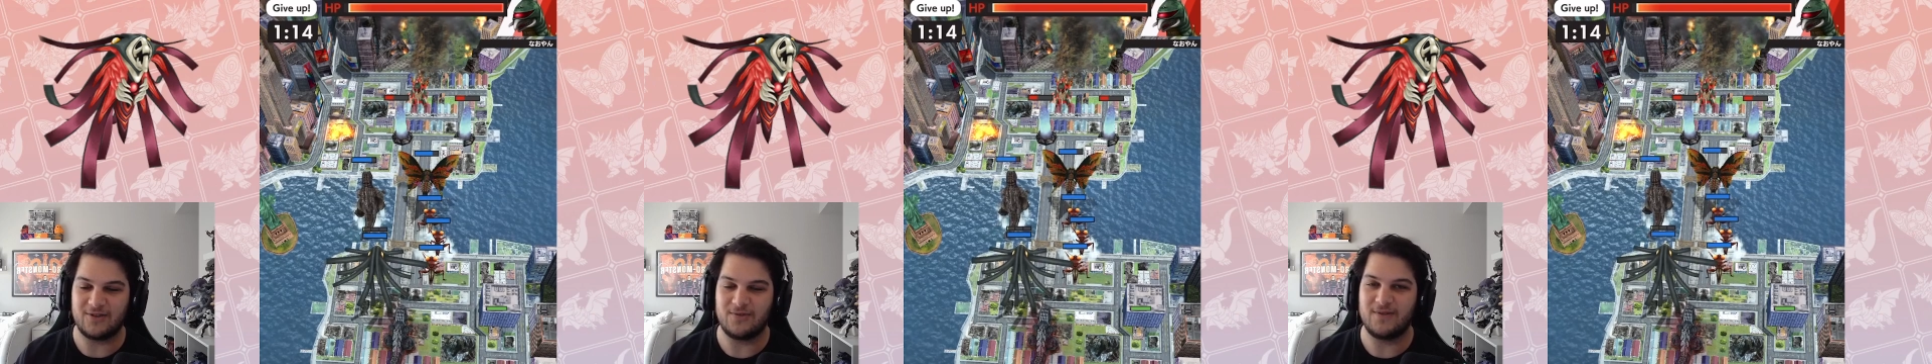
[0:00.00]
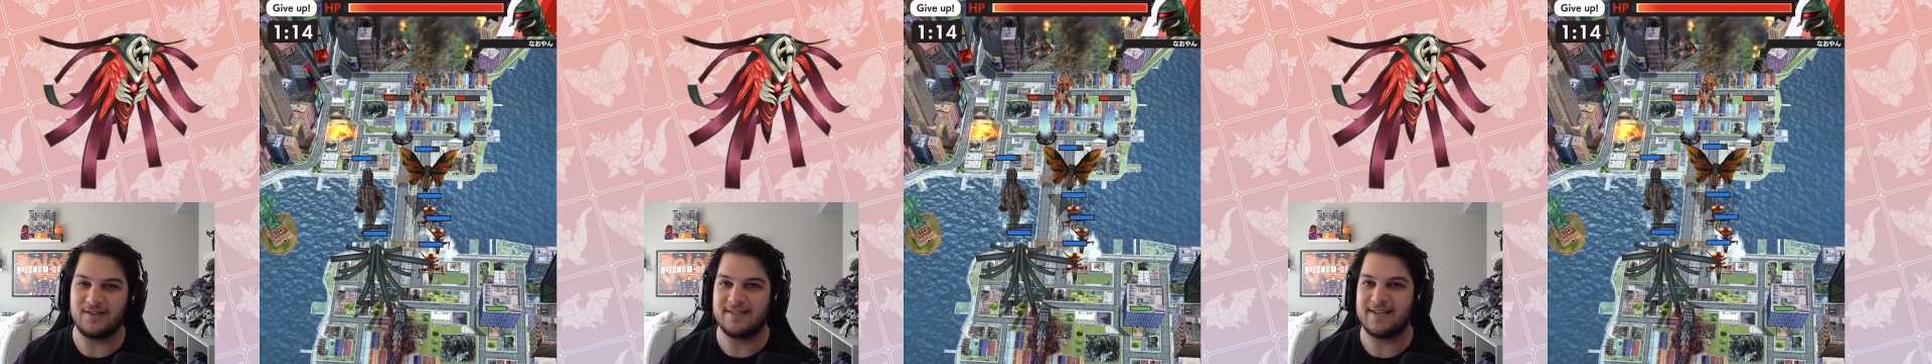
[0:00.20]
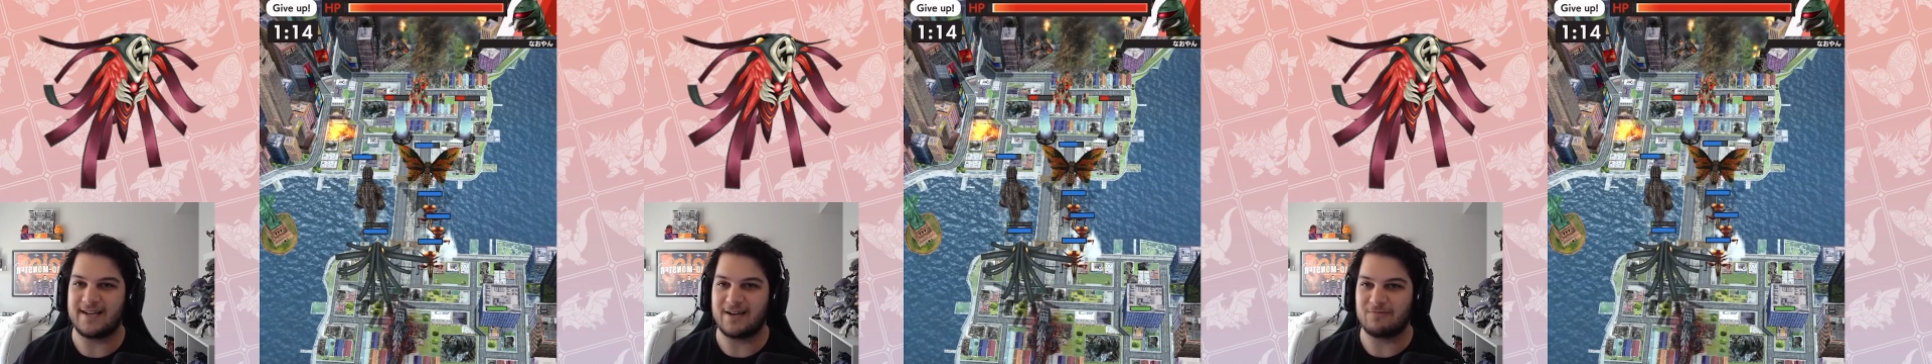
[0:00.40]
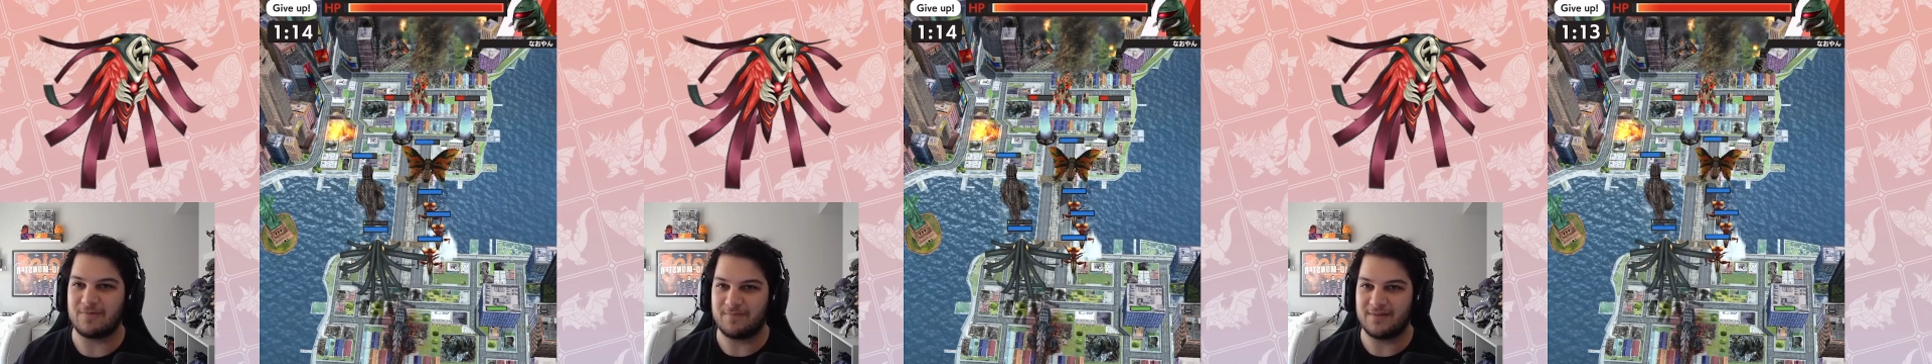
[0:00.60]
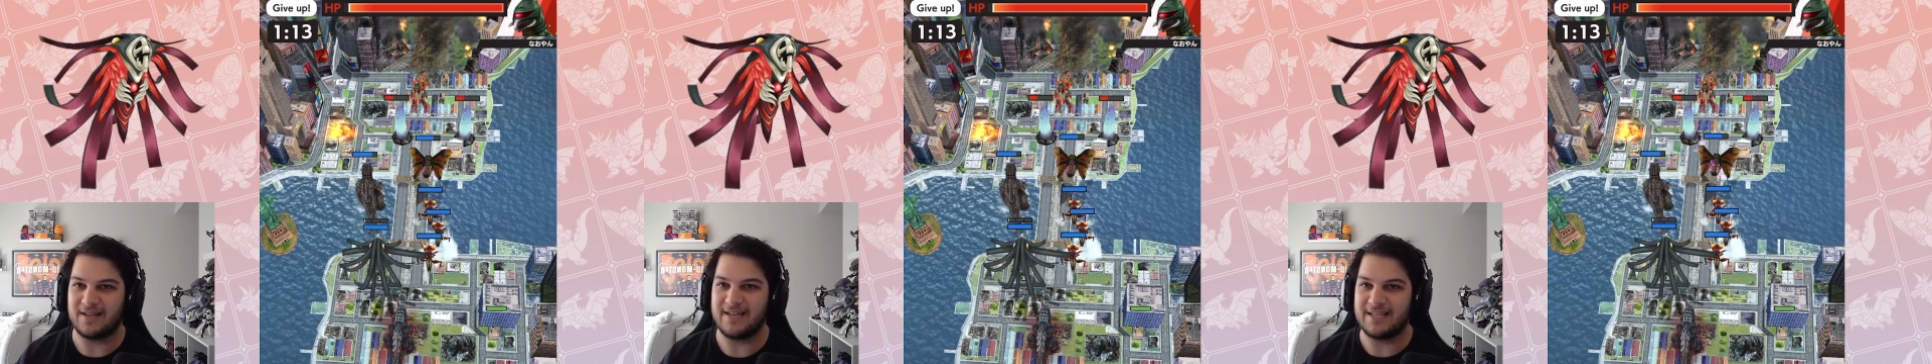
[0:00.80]
So this is like a
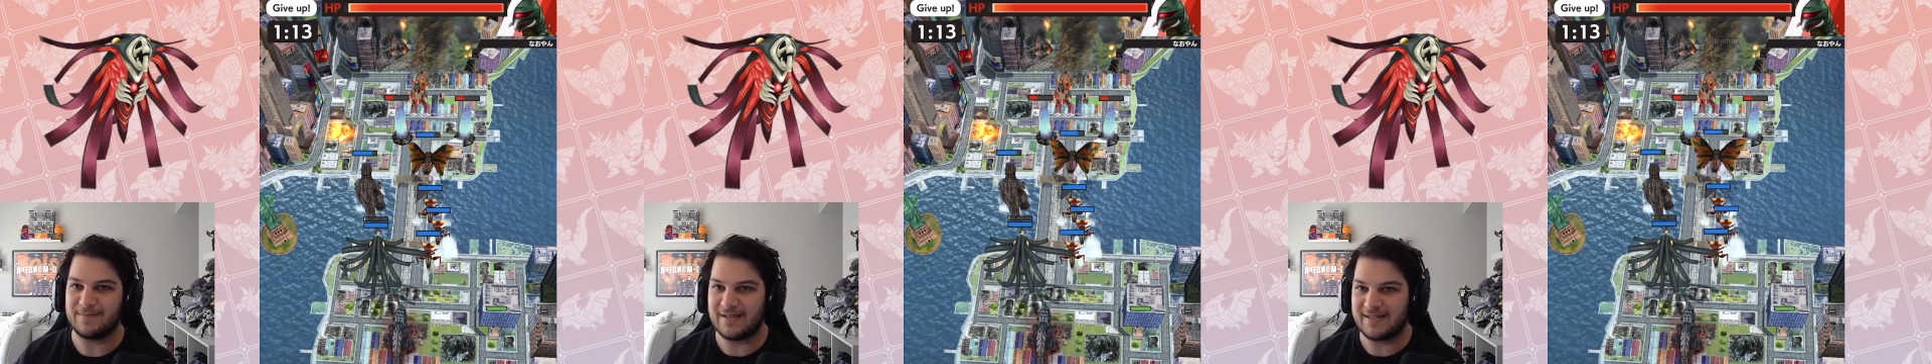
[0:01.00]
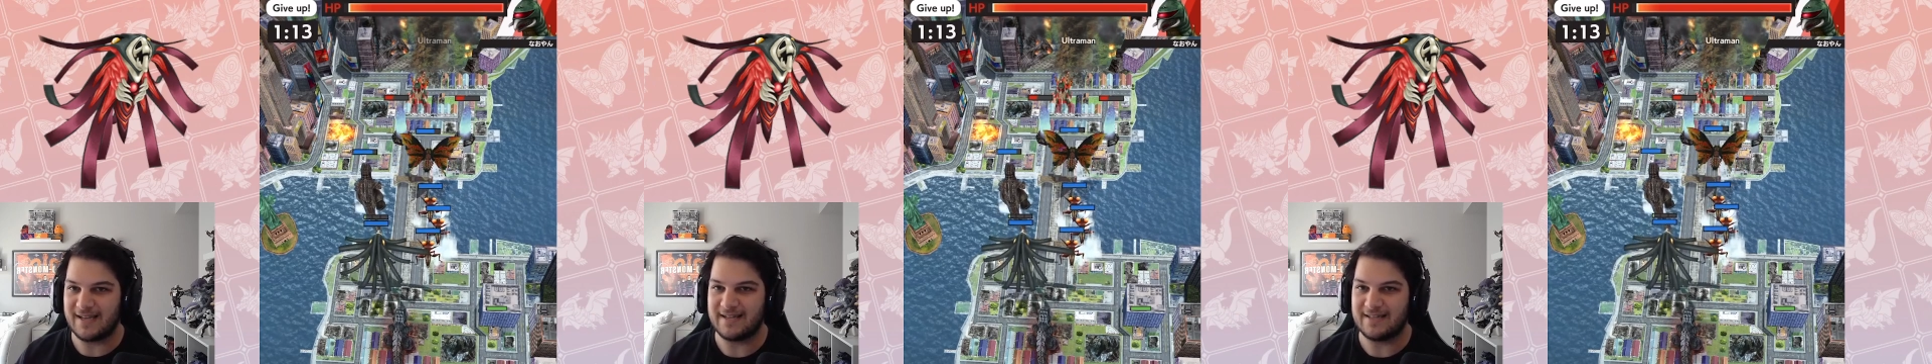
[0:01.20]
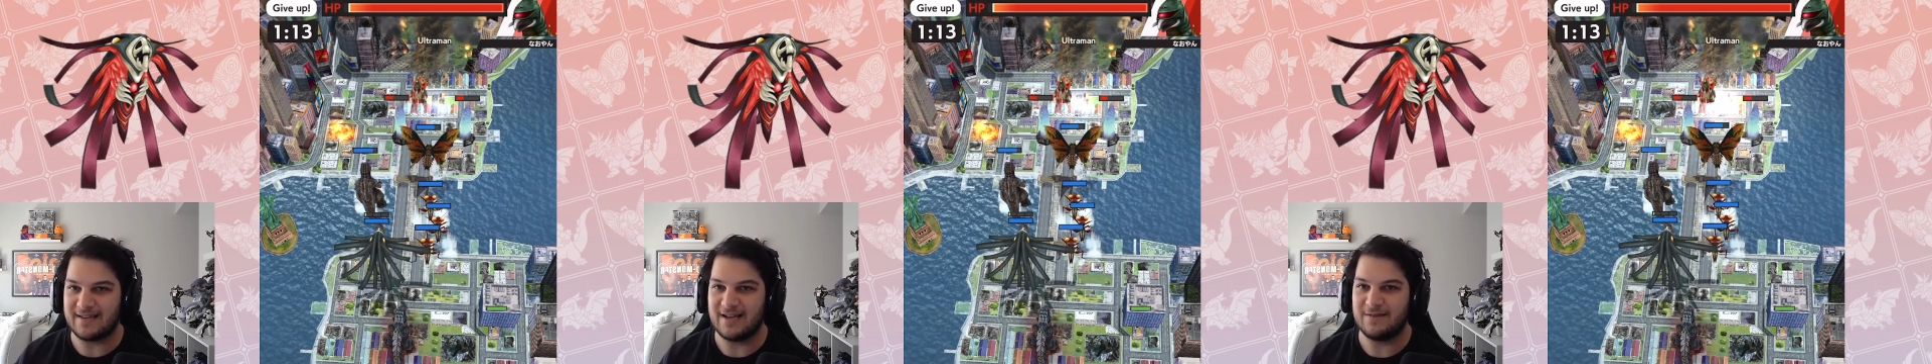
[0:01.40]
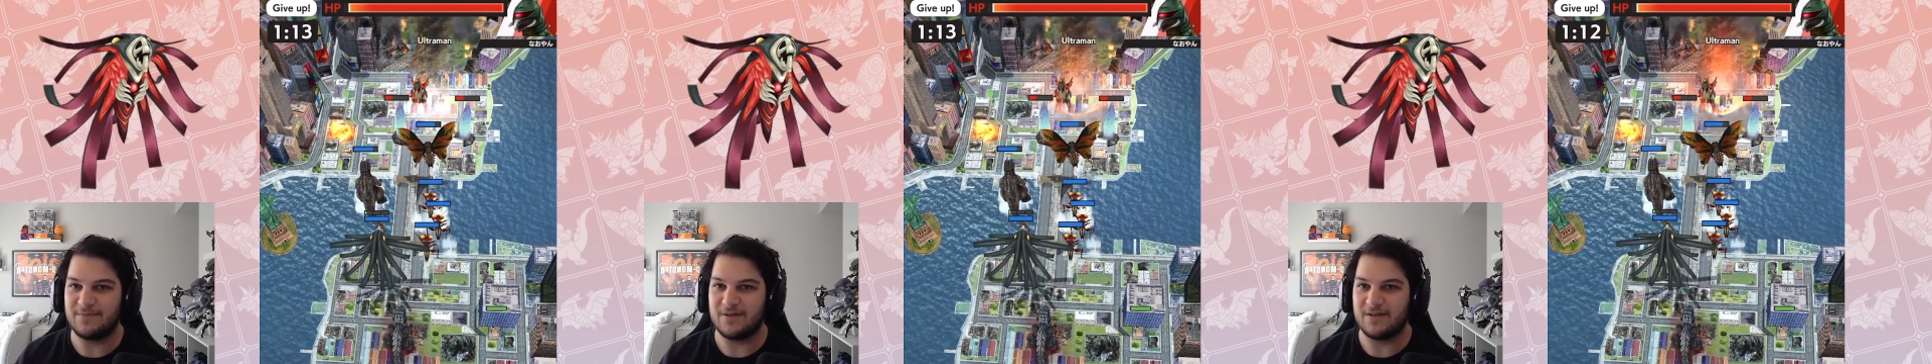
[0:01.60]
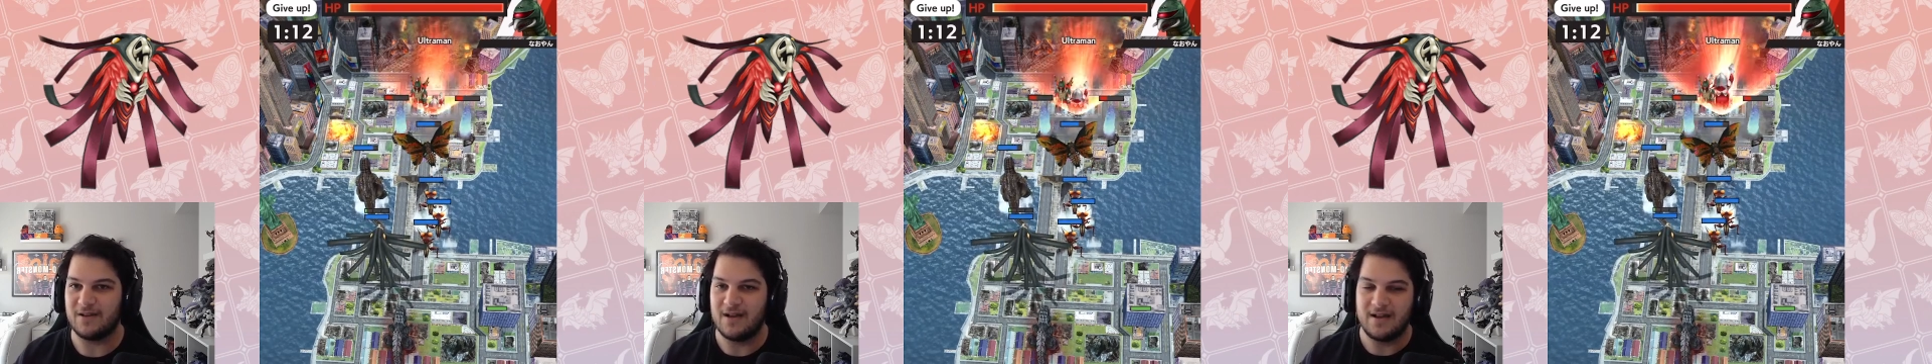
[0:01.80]
replacement Zeton,
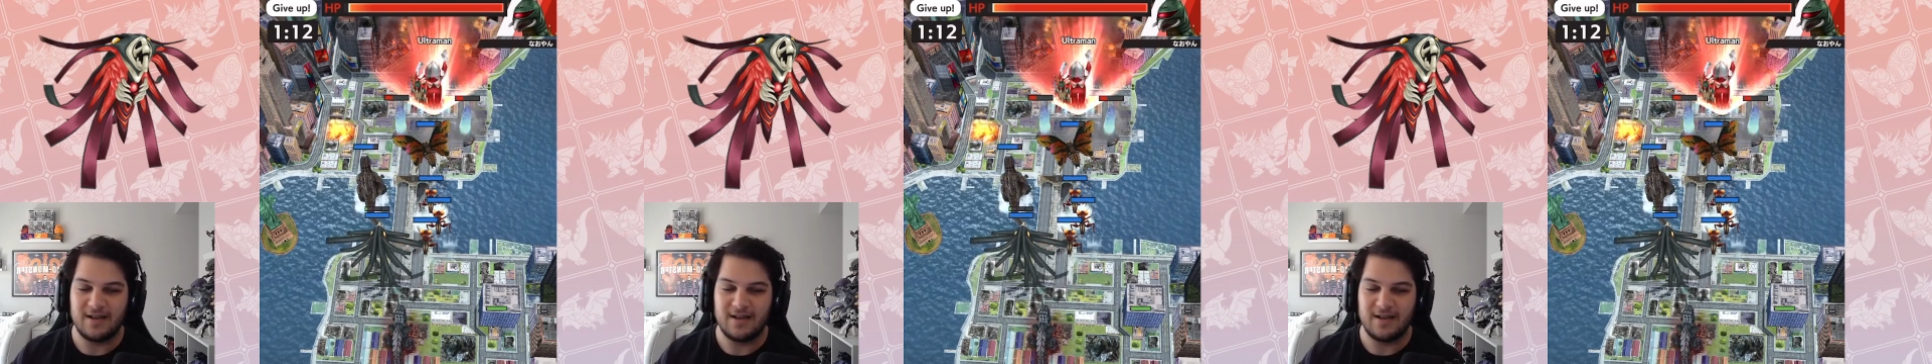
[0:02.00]
but